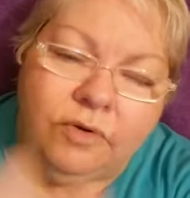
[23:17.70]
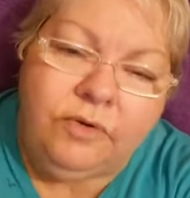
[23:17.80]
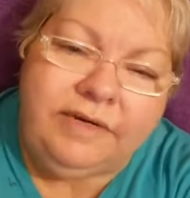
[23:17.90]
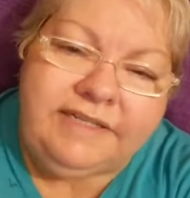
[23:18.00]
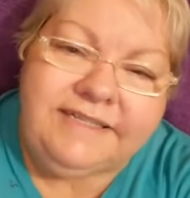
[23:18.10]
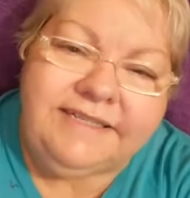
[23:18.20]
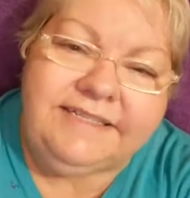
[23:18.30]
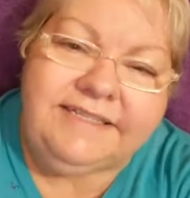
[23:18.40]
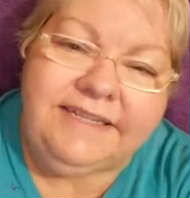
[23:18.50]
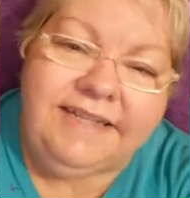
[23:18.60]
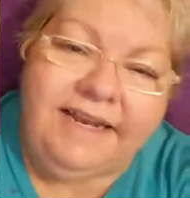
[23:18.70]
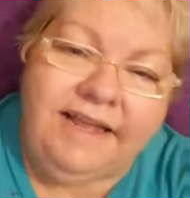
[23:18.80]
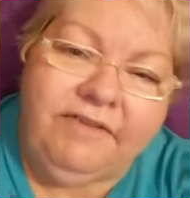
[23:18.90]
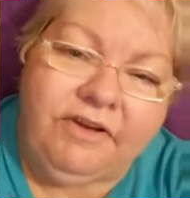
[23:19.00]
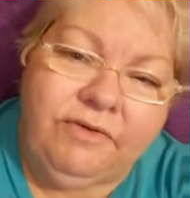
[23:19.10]
who was it that said they
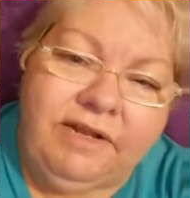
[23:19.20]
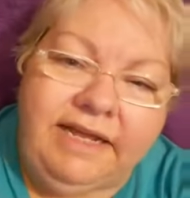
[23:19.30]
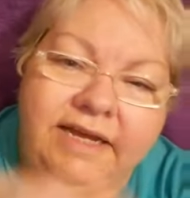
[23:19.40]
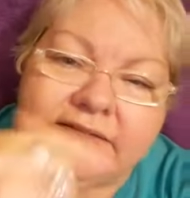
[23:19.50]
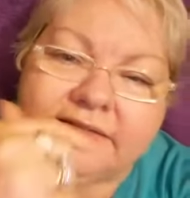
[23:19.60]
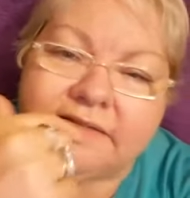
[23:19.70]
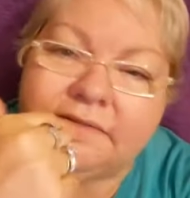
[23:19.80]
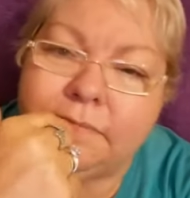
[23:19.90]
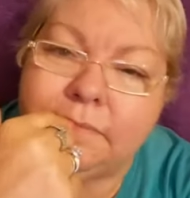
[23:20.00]
love acrylics?